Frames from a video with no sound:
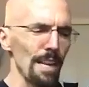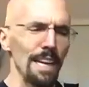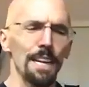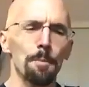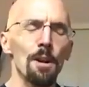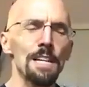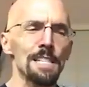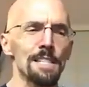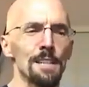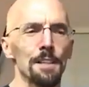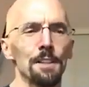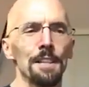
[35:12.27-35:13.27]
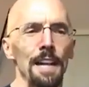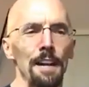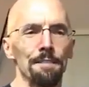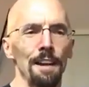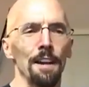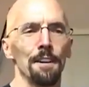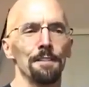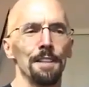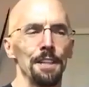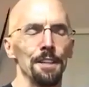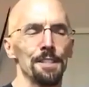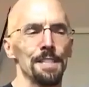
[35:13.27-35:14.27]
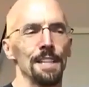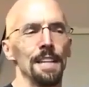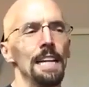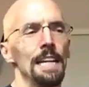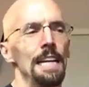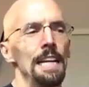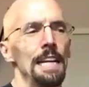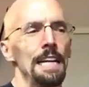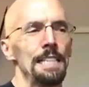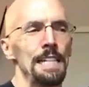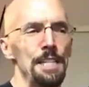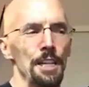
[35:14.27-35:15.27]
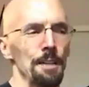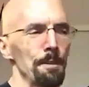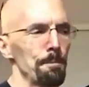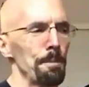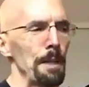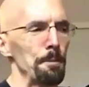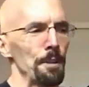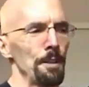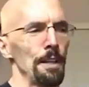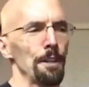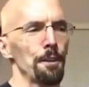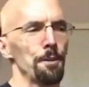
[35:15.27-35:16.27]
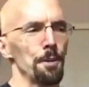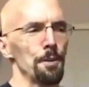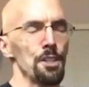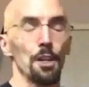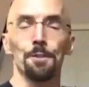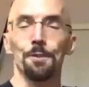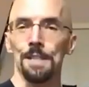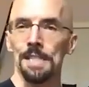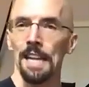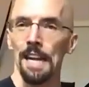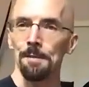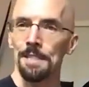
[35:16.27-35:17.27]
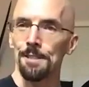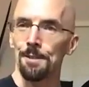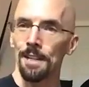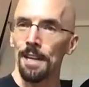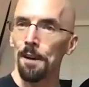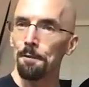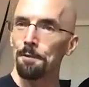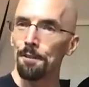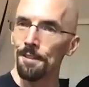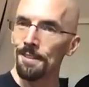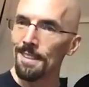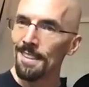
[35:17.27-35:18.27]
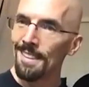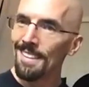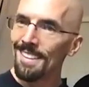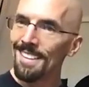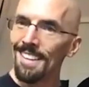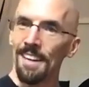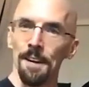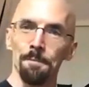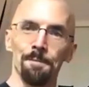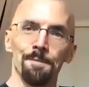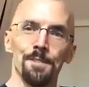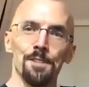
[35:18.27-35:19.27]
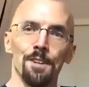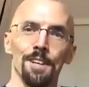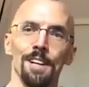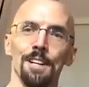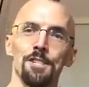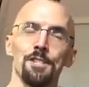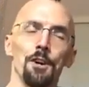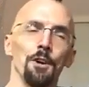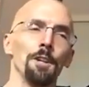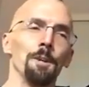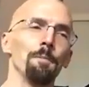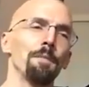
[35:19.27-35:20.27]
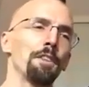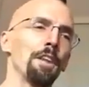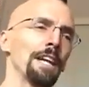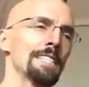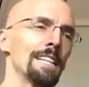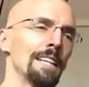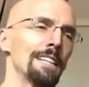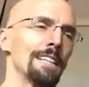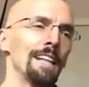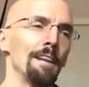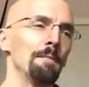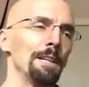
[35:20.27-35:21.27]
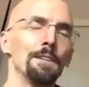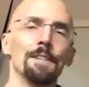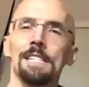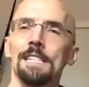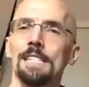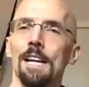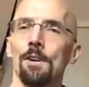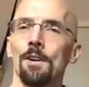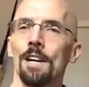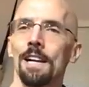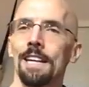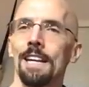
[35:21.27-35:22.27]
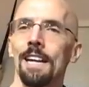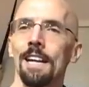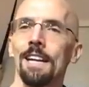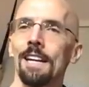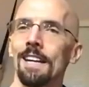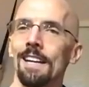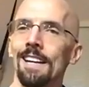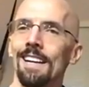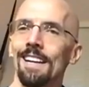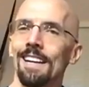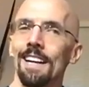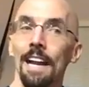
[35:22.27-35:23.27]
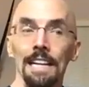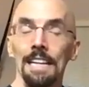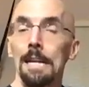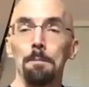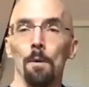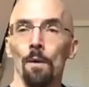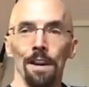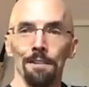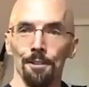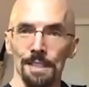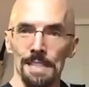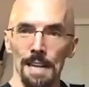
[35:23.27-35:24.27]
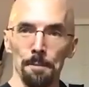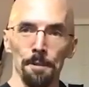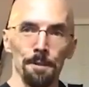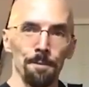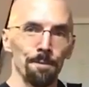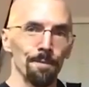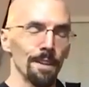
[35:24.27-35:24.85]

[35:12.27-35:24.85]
In the process of doing that, I found over the years that teaching people through children's games is really helpful. So I'll show them things that they've been doing since they were a little kid, like keep away, for example.